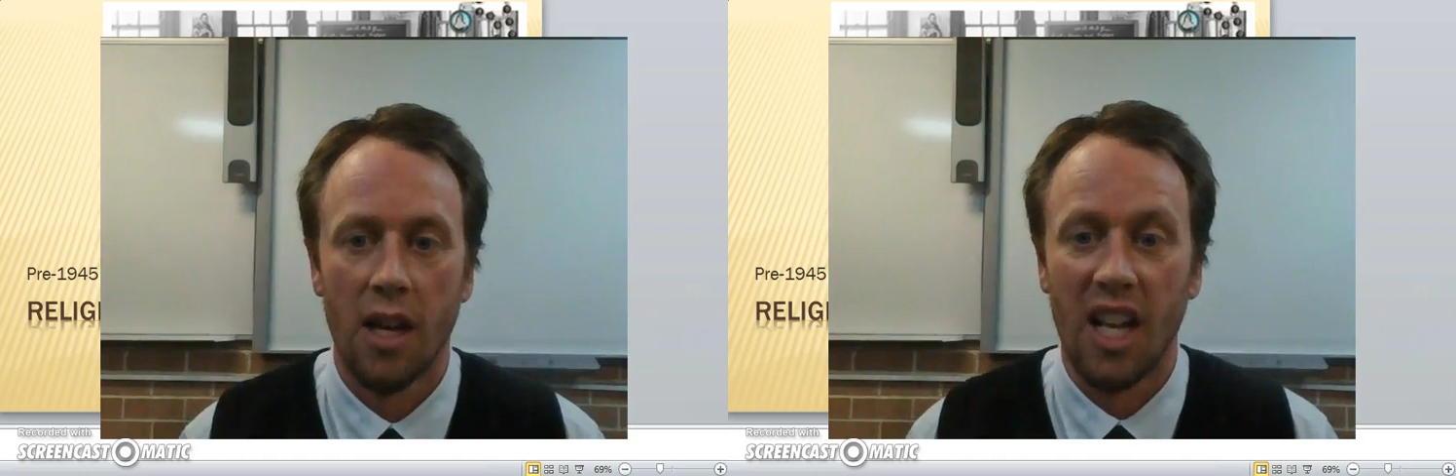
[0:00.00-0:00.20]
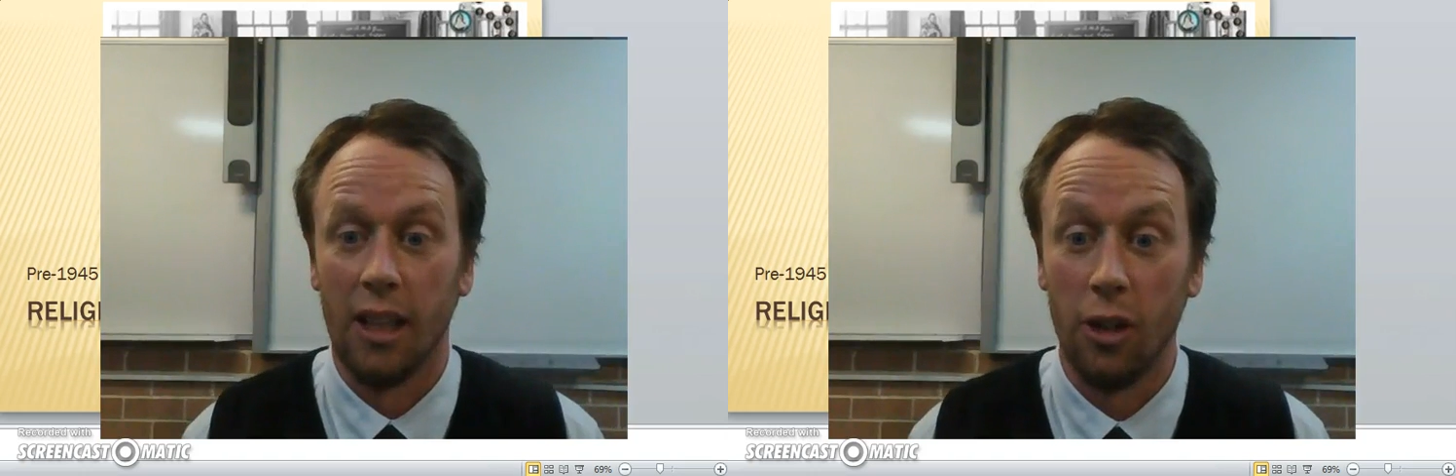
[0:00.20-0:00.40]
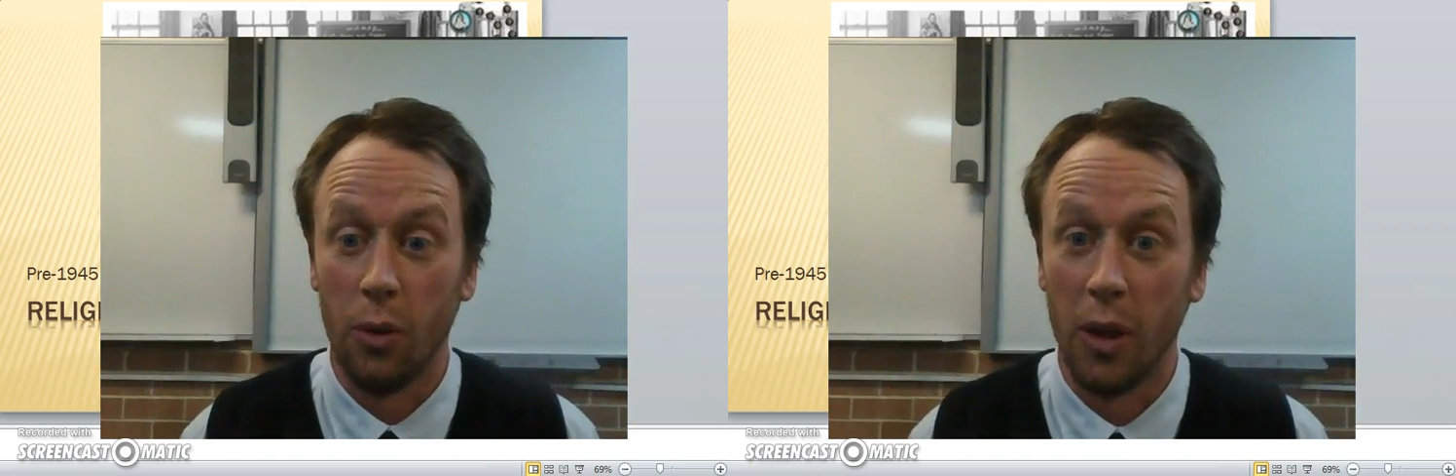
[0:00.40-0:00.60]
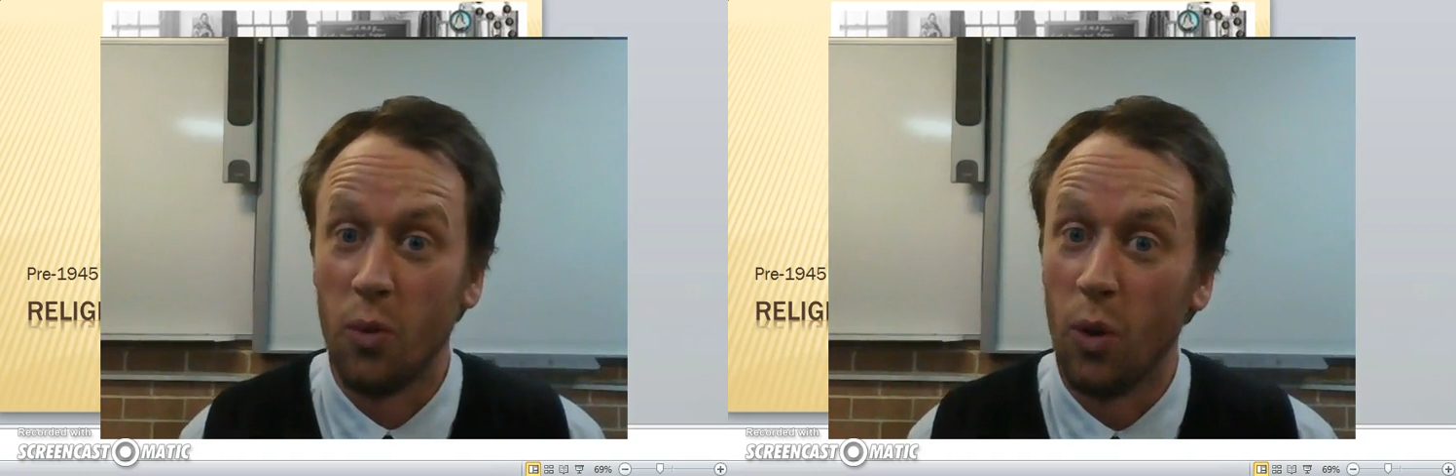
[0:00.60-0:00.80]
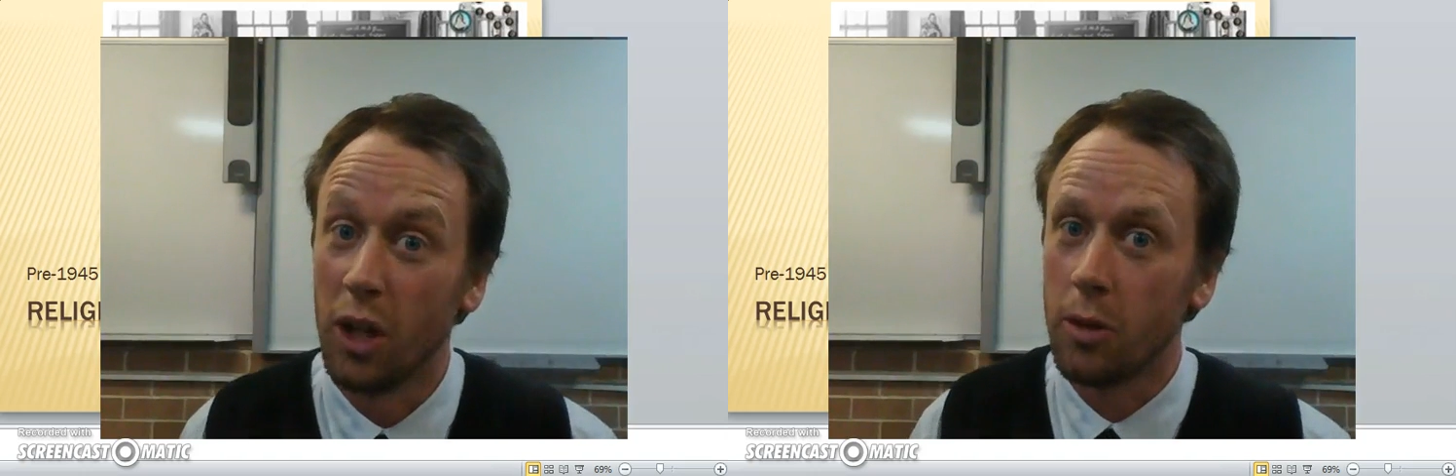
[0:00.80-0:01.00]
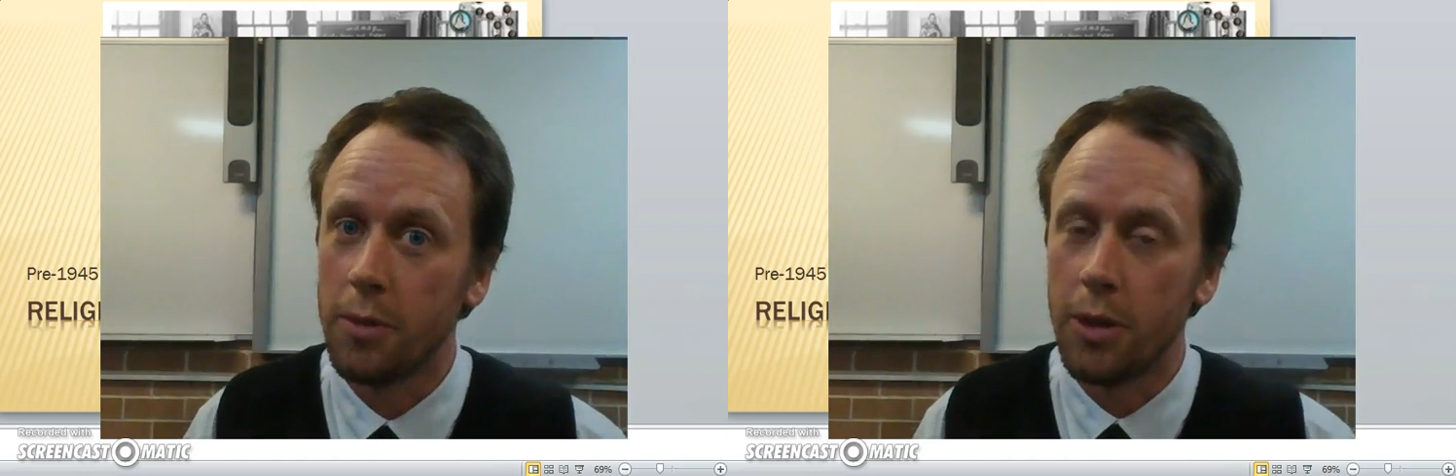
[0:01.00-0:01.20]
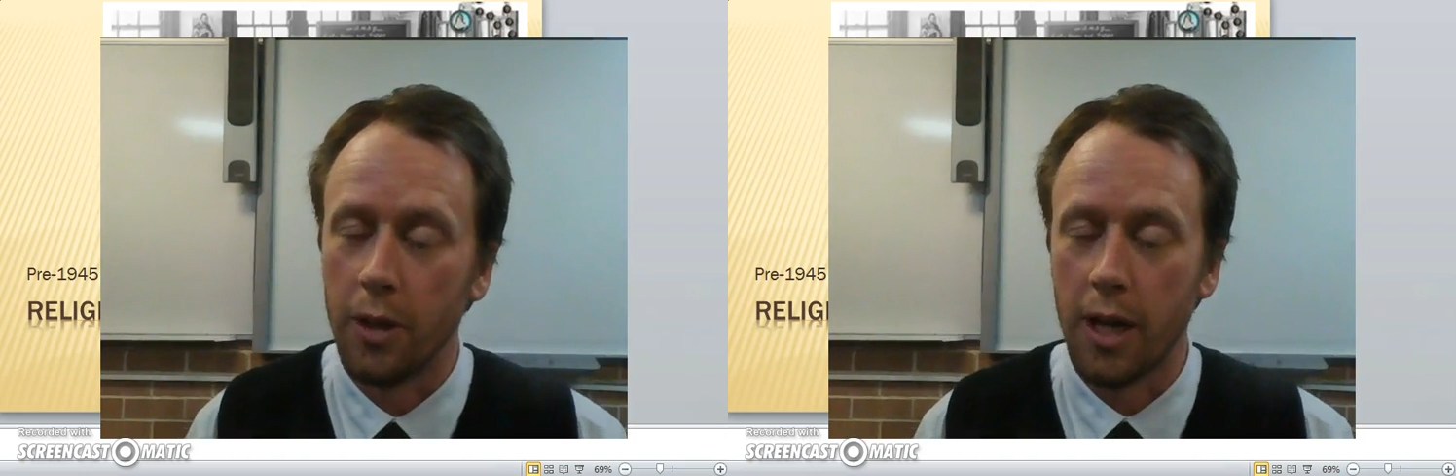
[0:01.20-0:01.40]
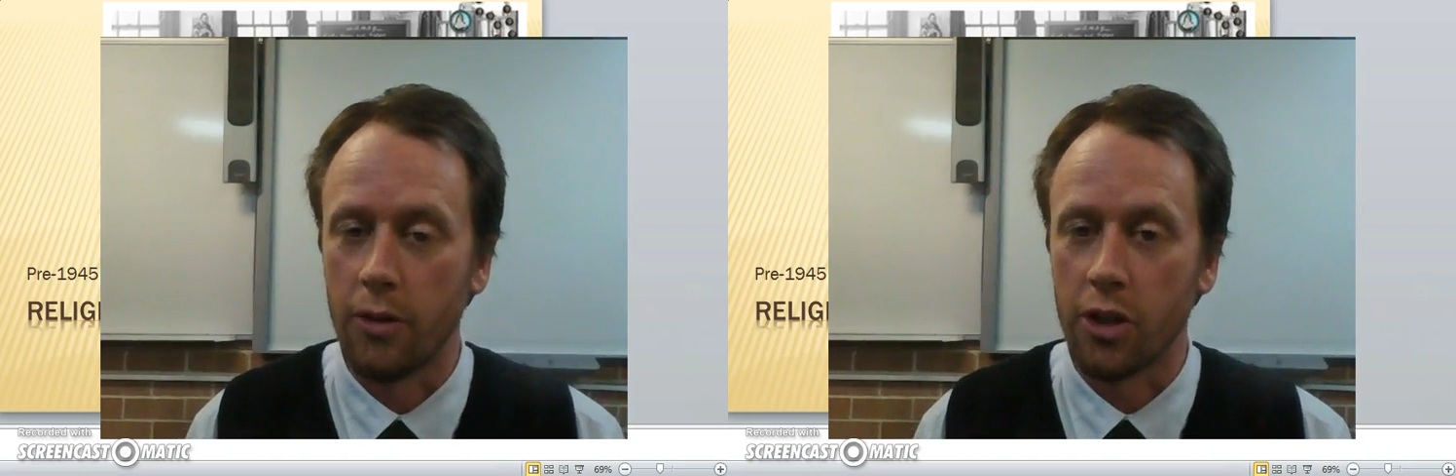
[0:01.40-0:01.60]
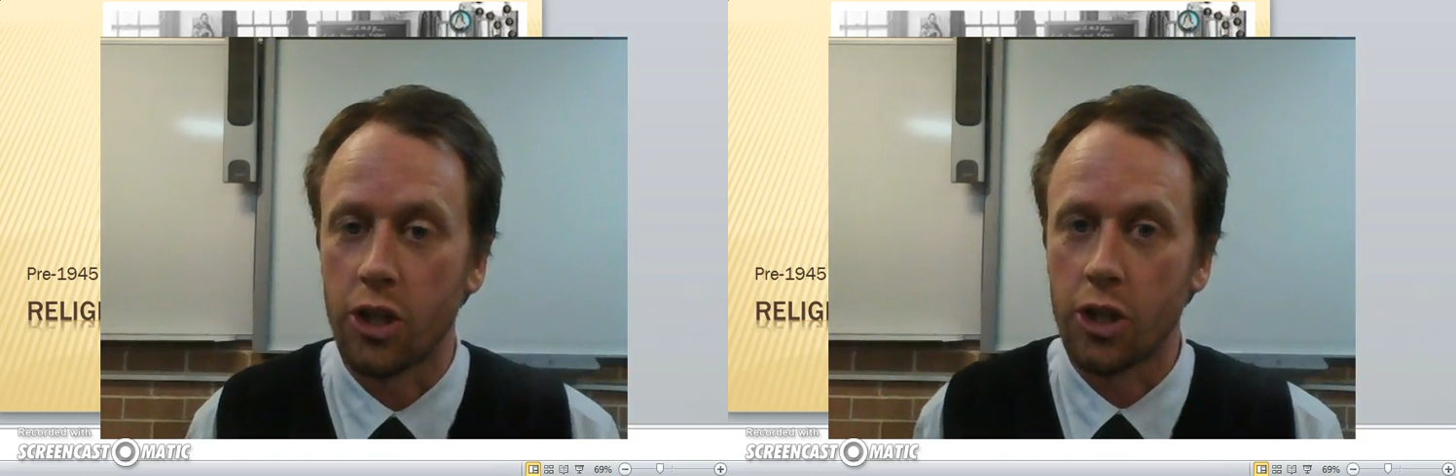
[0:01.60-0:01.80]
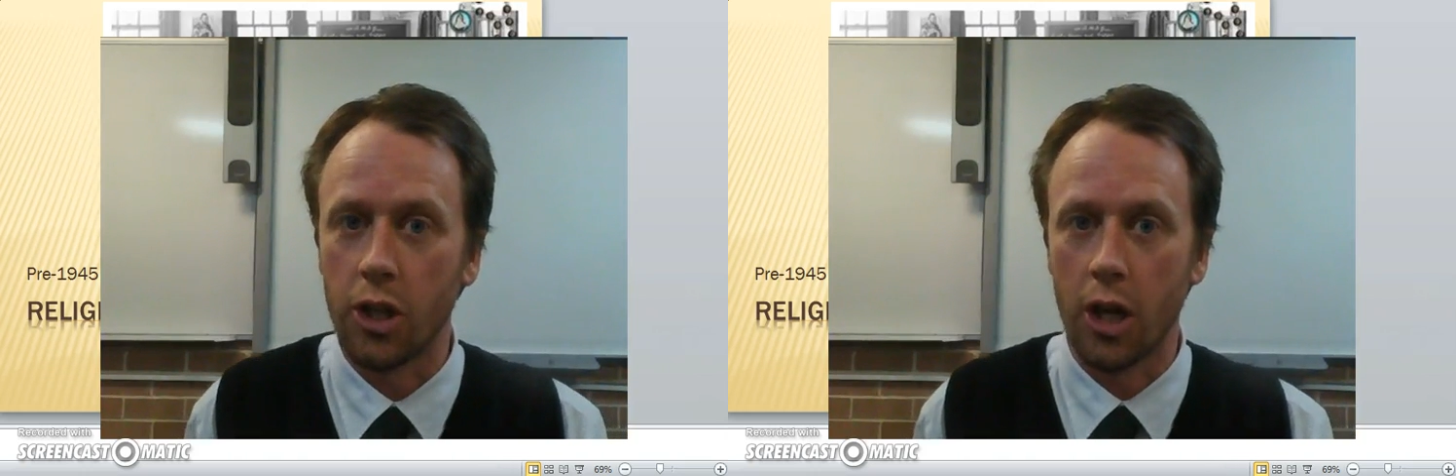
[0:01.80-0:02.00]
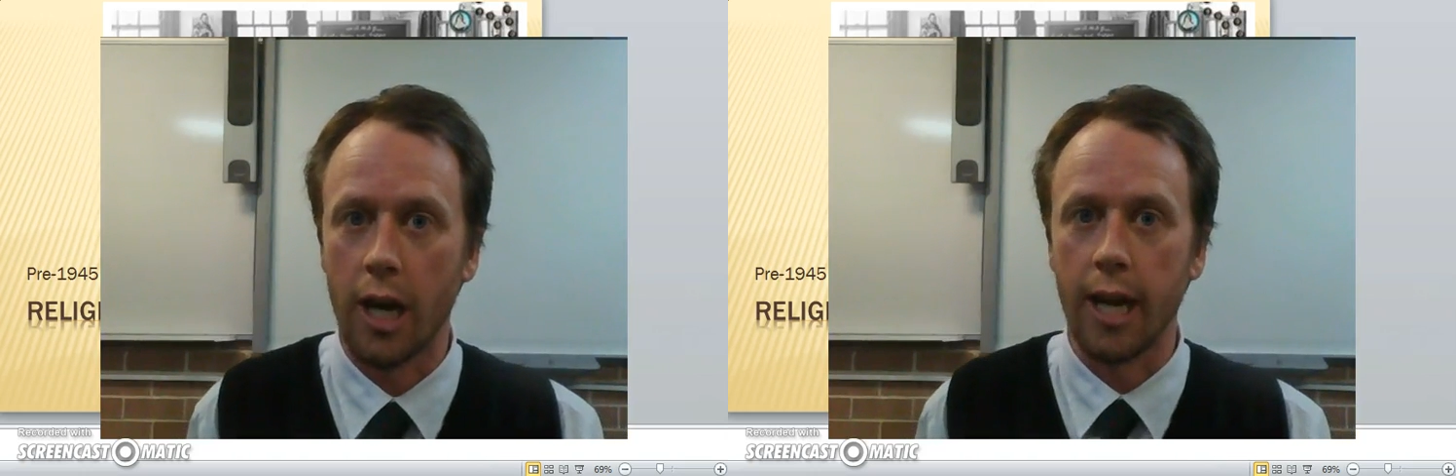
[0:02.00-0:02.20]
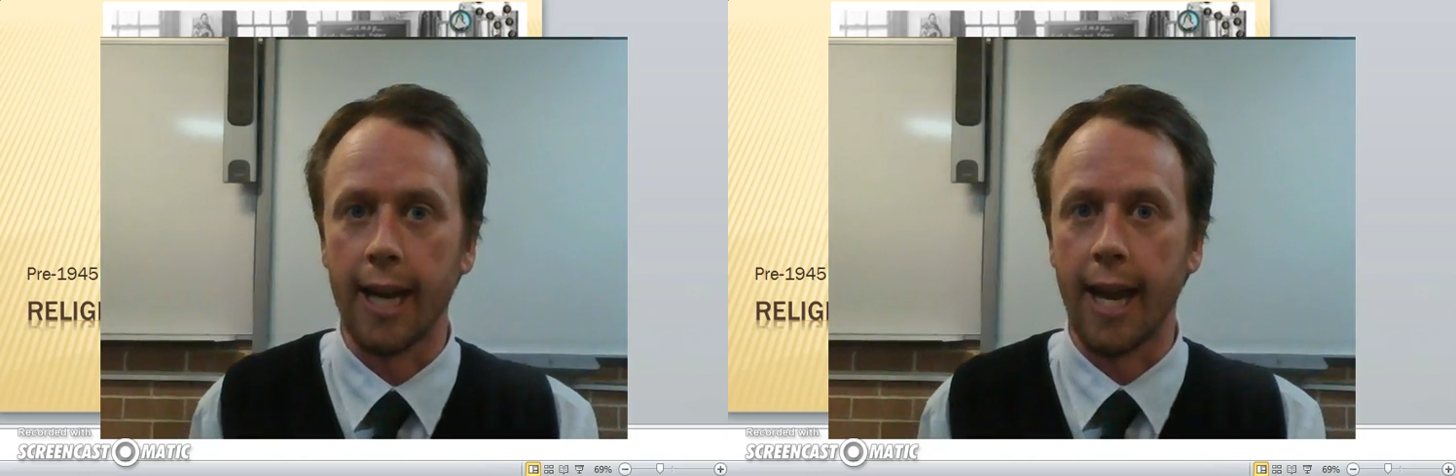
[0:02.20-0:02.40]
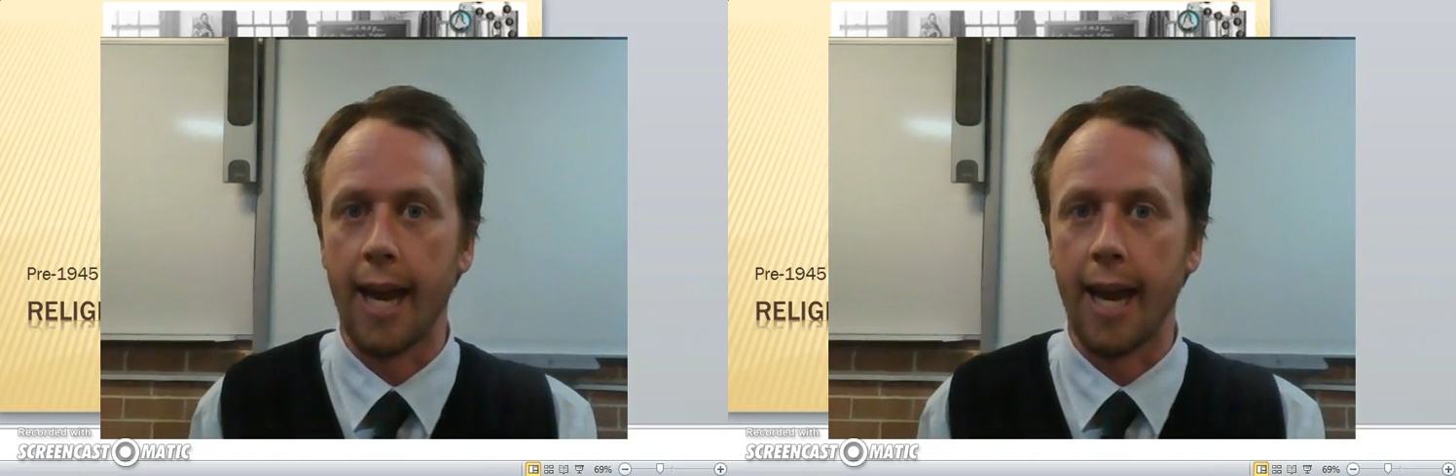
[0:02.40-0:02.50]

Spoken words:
Hello and welcome to another exciting